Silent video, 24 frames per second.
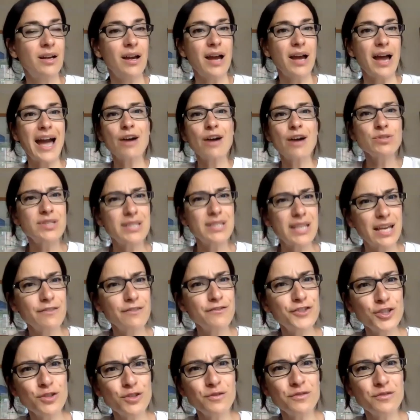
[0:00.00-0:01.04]
how safe
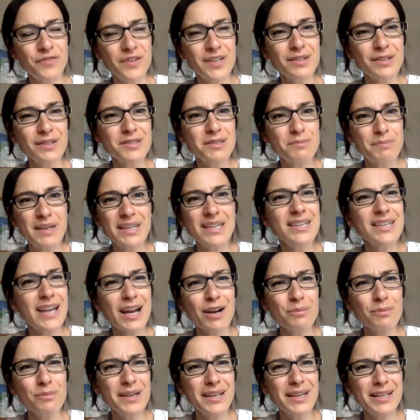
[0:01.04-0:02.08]
do you feel speaking
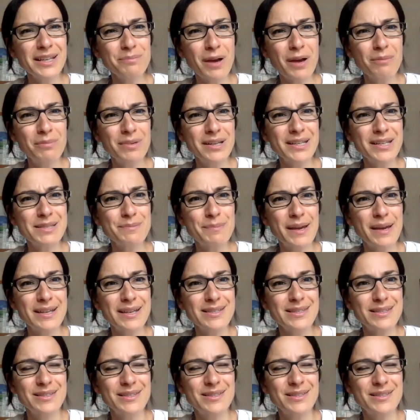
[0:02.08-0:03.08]
Arabic in public spaces?